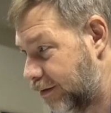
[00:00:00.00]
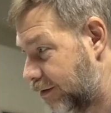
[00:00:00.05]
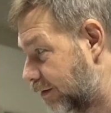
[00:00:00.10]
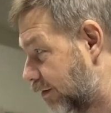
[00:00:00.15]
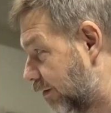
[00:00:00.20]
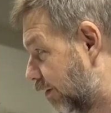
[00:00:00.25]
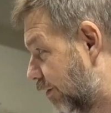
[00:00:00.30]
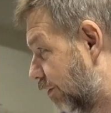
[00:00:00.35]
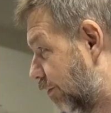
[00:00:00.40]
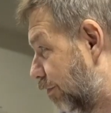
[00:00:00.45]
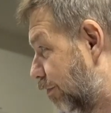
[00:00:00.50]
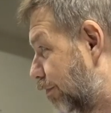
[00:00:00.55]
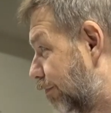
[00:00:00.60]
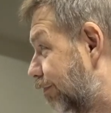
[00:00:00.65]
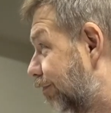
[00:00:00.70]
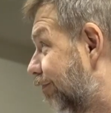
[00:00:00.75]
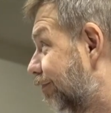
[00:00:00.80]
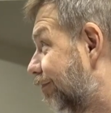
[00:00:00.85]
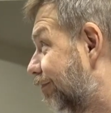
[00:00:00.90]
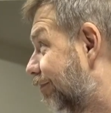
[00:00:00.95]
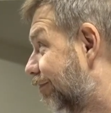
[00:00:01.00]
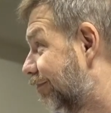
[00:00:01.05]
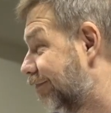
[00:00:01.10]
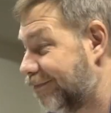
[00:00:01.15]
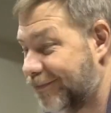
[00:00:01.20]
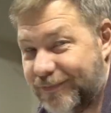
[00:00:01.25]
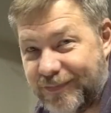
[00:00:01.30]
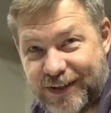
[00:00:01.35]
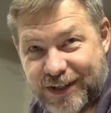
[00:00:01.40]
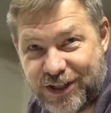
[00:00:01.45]
little
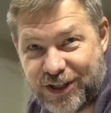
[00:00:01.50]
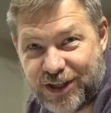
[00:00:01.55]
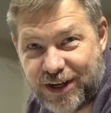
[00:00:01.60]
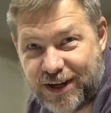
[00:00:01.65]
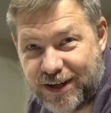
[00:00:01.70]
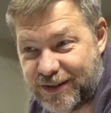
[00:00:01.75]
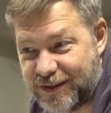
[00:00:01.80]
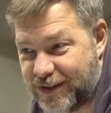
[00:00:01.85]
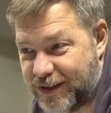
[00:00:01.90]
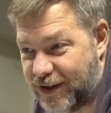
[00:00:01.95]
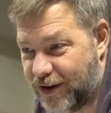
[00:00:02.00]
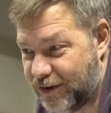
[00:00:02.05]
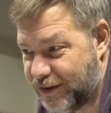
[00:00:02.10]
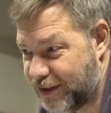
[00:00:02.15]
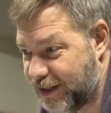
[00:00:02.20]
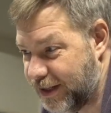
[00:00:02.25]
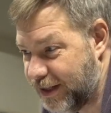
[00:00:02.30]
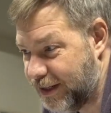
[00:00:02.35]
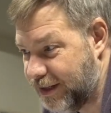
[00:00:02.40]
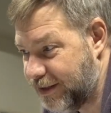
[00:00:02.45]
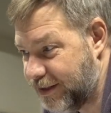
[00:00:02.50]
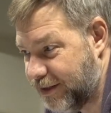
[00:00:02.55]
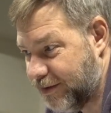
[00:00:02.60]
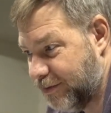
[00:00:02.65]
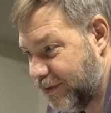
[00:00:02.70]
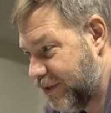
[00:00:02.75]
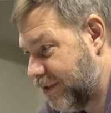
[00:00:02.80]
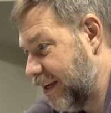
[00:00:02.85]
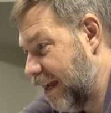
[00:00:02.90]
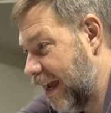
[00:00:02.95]
VGA CRTs
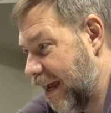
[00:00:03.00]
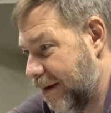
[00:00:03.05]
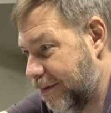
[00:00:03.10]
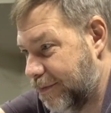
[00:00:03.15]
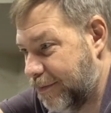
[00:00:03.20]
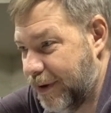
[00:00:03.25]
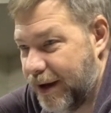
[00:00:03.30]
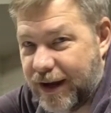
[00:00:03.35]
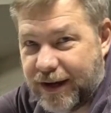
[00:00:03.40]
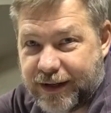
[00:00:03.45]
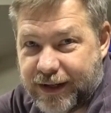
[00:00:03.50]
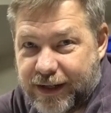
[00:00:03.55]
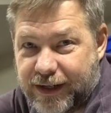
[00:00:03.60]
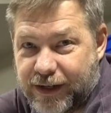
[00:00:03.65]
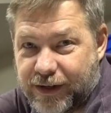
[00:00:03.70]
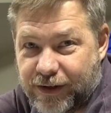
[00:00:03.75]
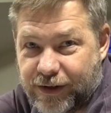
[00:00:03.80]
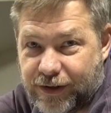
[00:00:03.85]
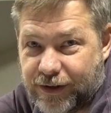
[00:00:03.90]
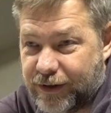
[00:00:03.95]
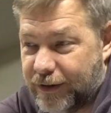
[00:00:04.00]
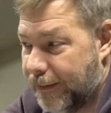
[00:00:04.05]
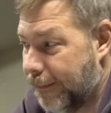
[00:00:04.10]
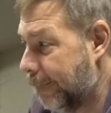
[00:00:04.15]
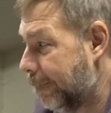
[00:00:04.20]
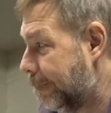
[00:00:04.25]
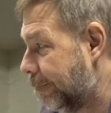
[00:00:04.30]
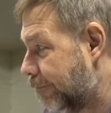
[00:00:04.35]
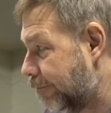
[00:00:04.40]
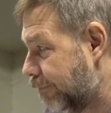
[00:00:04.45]
that sat back here
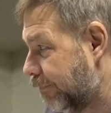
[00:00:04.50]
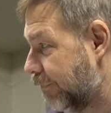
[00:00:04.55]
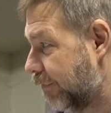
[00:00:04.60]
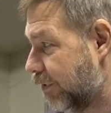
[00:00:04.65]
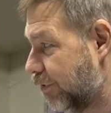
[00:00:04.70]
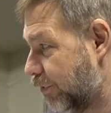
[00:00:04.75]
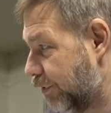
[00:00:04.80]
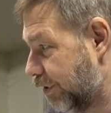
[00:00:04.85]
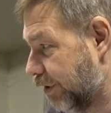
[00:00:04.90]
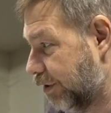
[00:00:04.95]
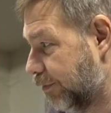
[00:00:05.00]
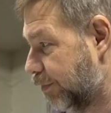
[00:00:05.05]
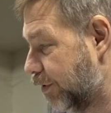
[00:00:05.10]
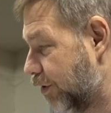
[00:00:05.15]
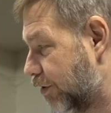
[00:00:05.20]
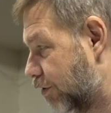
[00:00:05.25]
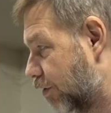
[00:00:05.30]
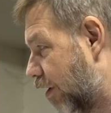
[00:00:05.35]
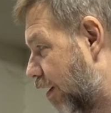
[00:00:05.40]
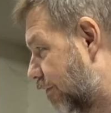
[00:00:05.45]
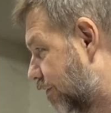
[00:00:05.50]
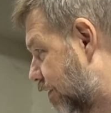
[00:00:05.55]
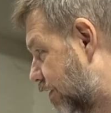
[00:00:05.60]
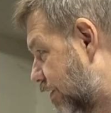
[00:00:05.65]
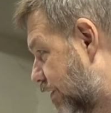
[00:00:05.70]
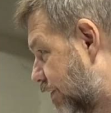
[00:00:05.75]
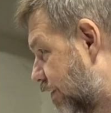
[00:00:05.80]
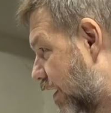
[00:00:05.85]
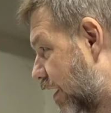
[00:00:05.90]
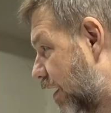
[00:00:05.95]
with the computer off to
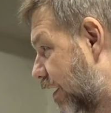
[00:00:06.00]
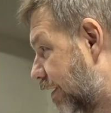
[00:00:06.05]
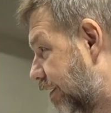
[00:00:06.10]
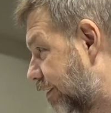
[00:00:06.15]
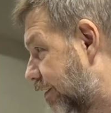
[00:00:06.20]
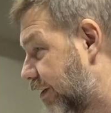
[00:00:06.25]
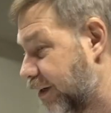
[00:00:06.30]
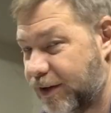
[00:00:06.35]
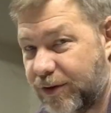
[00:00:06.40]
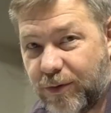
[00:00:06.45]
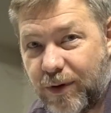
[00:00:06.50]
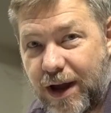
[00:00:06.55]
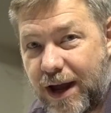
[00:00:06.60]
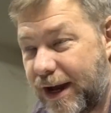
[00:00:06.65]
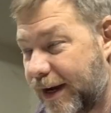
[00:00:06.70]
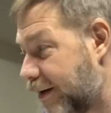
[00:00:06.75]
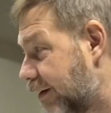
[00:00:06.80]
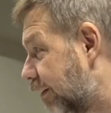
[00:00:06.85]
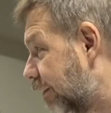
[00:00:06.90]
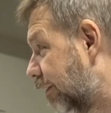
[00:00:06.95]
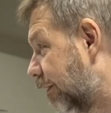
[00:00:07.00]
the side and a rack.